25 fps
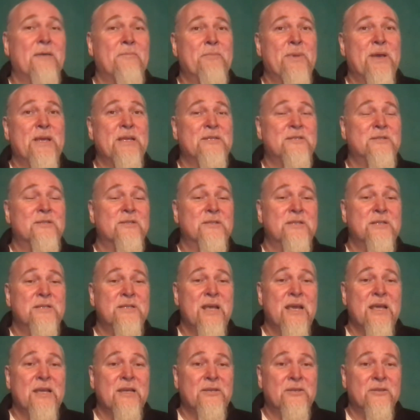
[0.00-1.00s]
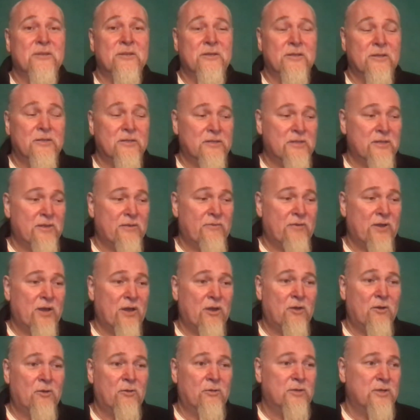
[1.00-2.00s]
based on the data and stuff I
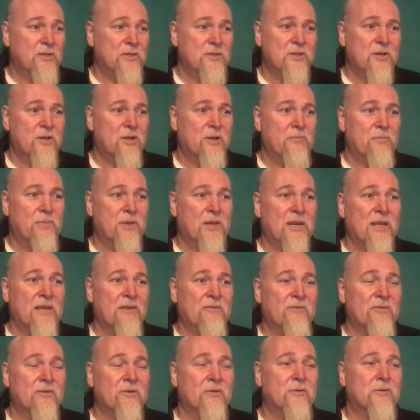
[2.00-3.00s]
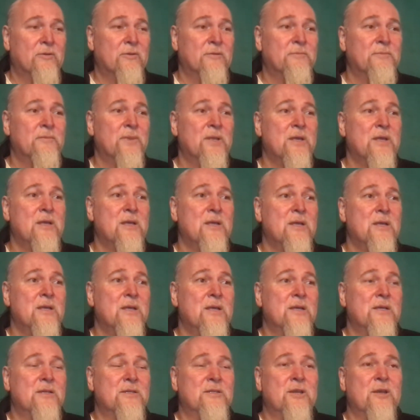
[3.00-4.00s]
hold. It's not a belief at all.
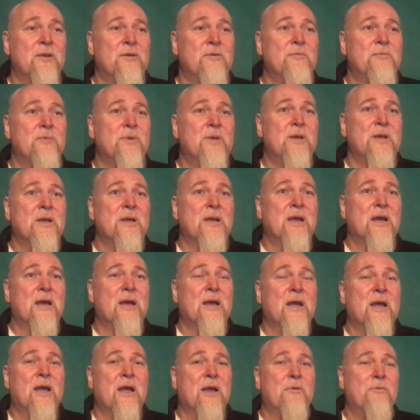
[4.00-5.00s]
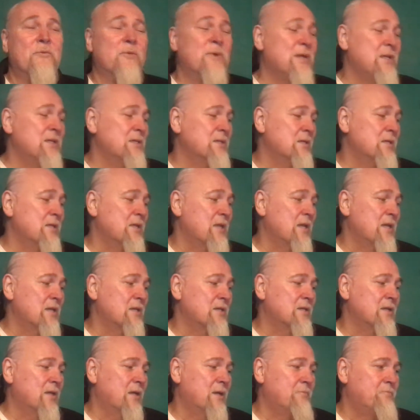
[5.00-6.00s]
So I reason
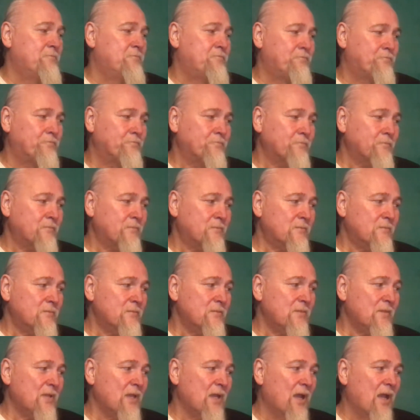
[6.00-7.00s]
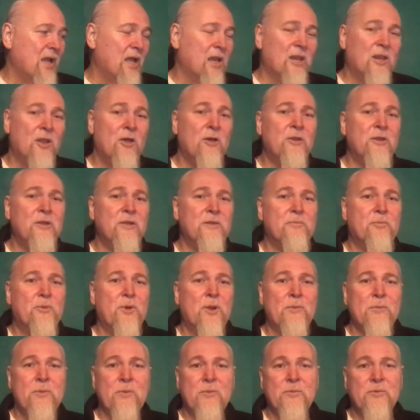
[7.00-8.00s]
that a lot of the
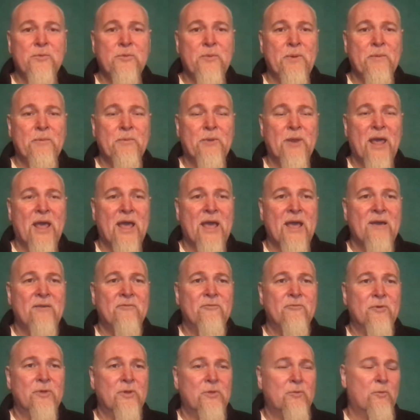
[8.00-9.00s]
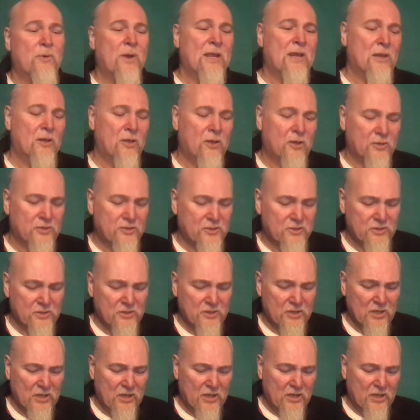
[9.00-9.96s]
problems people have with weight loss